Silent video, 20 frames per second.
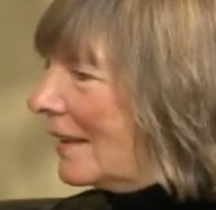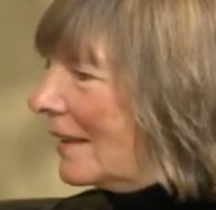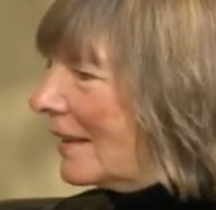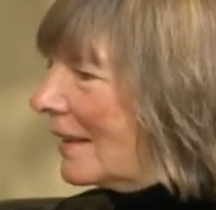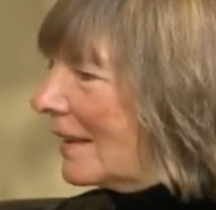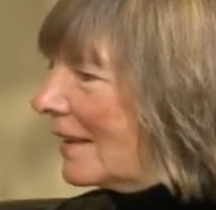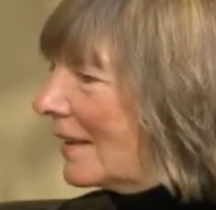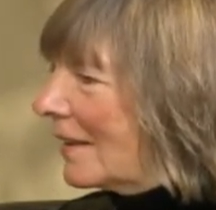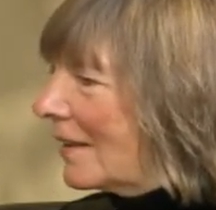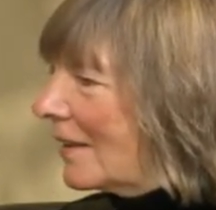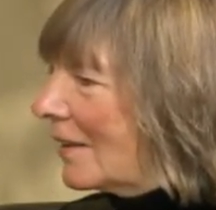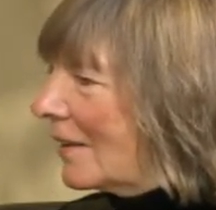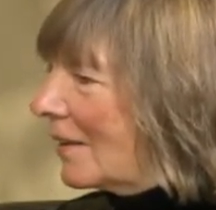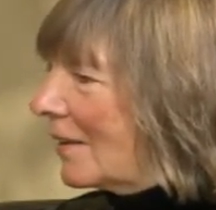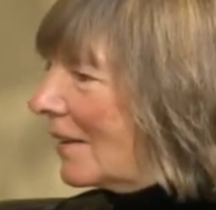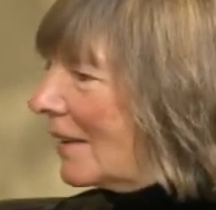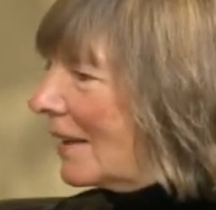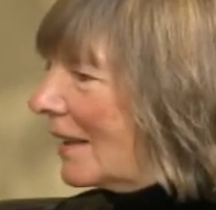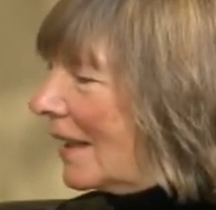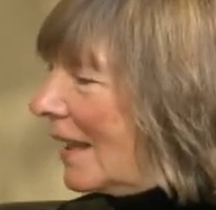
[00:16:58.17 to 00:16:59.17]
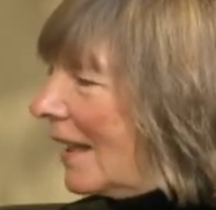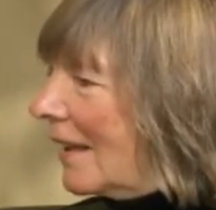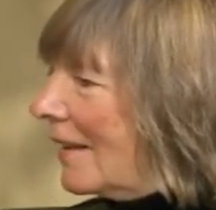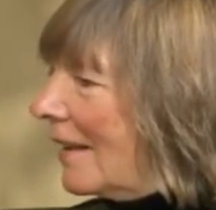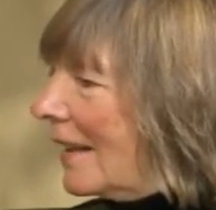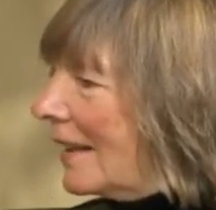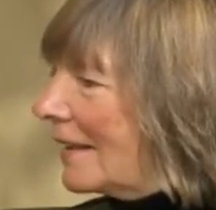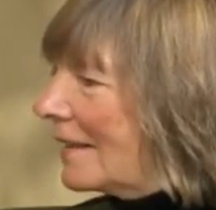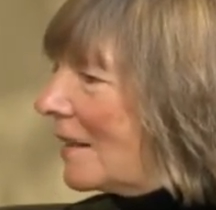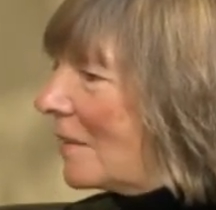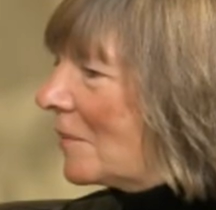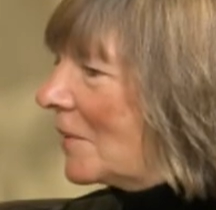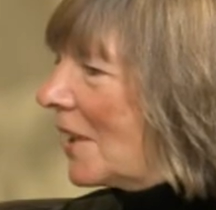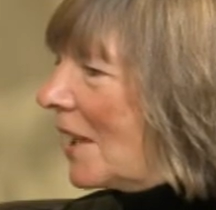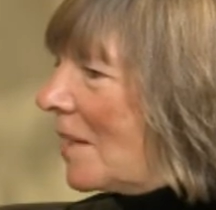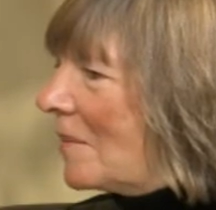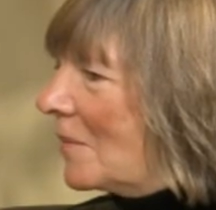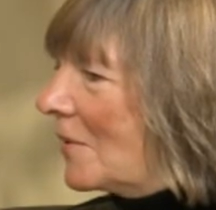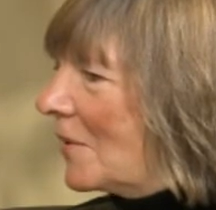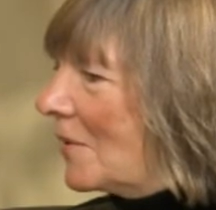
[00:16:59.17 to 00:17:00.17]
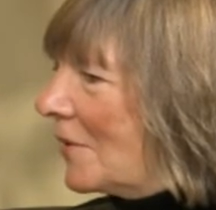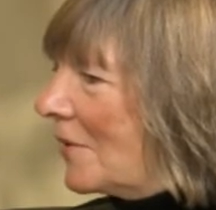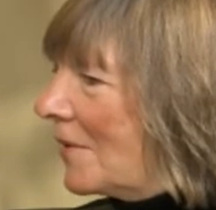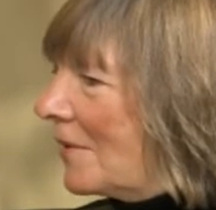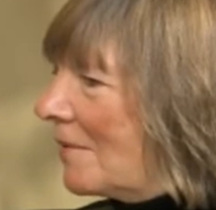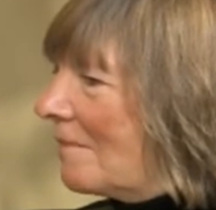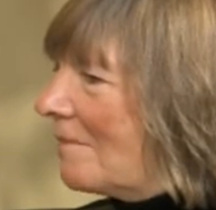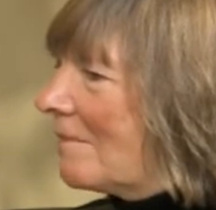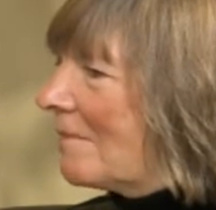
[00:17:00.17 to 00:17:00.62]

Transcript: uh, I think sometimes